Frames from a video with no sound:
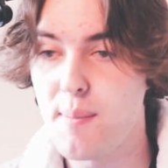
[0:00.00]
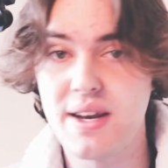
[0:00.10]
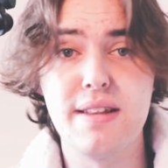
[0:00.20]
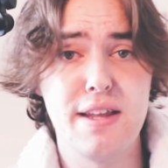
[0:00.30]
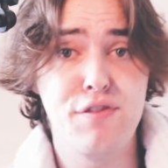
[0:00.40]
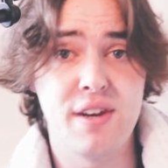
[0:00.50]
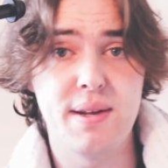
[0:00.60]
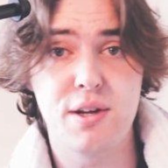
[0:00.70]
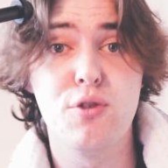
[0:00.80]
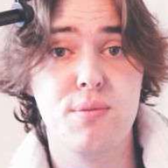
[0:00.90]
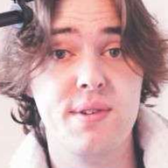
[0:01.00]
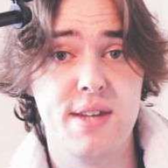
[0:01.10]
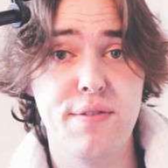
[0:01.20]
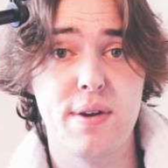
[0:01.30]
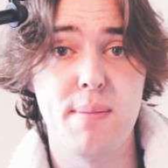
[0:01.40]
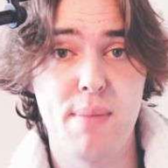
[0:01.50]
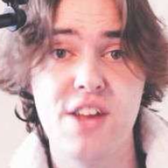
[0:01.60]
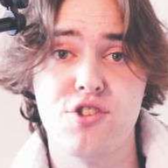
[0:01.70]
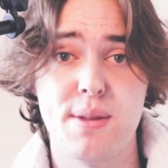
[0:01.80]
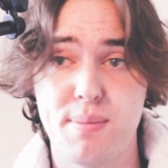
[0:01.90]
I mean, it definitely could definitely
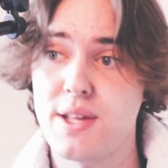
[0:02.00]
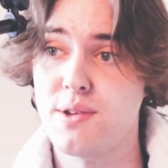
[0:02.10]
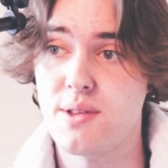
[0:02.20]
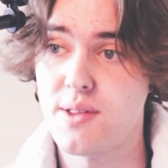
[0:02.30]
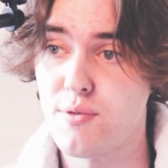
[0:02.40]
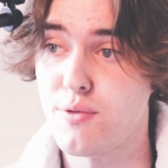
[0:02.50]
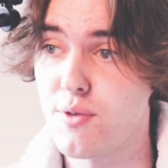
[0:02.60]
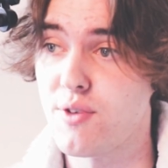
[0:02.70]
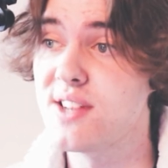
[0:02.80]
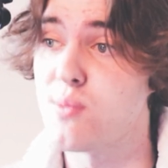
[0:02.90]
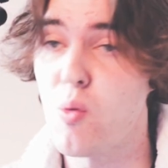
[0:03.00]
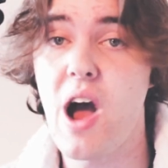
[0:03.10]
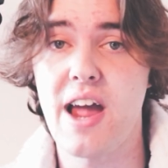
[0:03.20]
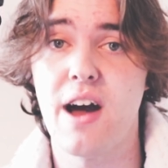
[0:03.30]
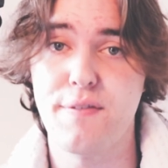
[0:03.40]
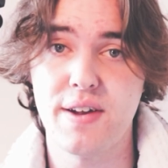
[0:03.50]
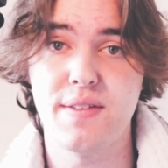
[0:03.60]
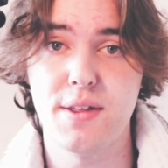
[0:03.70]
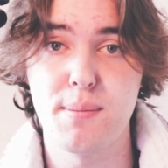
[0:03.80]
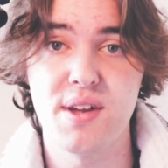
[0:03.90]
majorly be the reason why I think
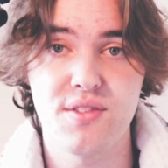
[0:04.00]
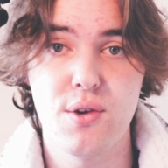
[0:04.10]
they're the best